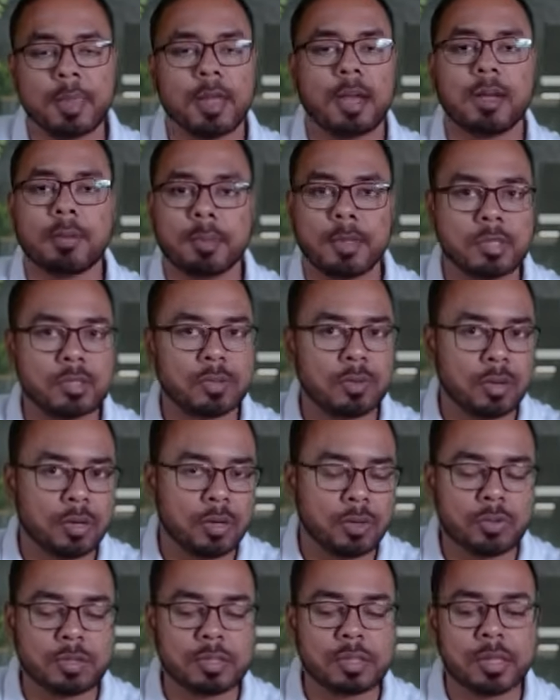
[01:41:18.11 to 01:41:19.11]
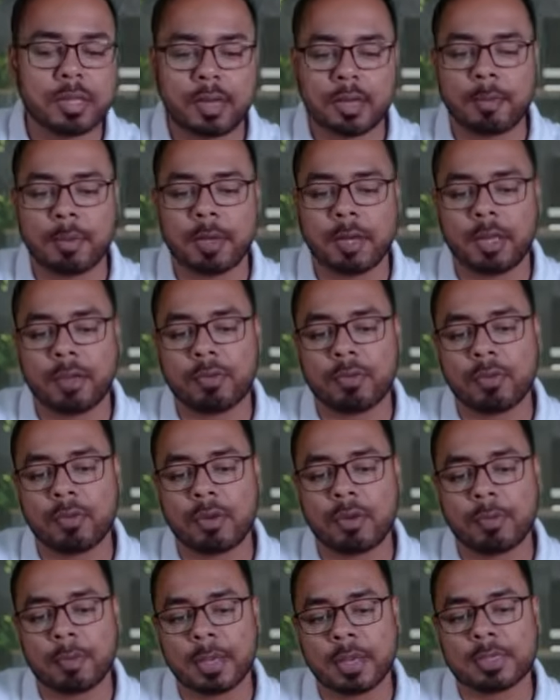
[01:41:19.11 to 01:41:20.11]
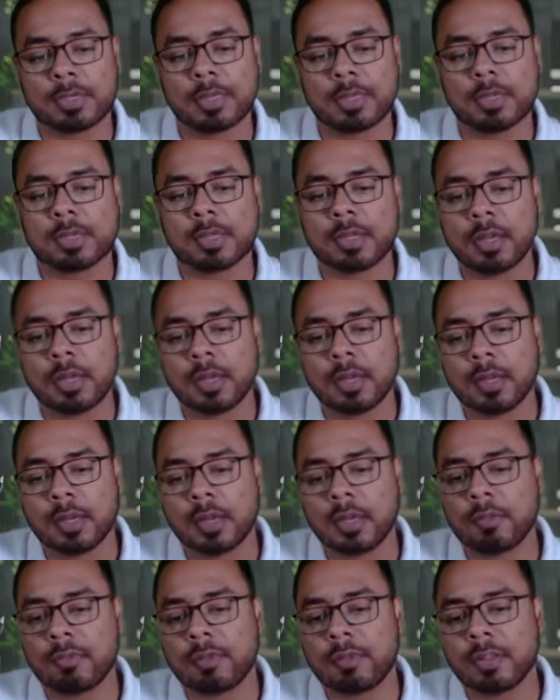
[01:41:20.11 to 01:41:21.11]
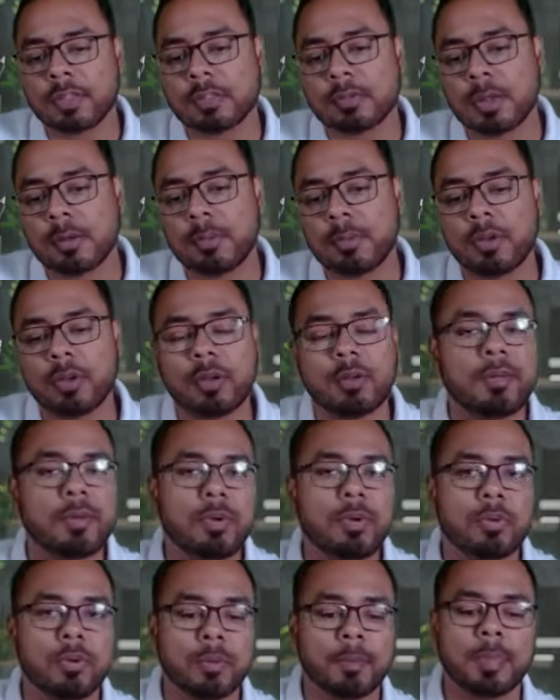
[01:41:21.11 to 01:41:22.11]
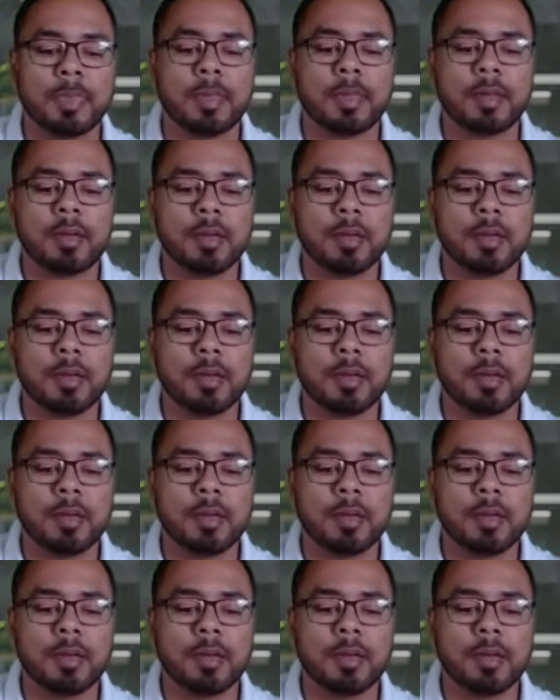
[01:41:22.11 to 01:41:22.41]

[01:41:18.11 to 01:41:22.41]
that means you will lose the remaining 4 matches, difference will be of 2.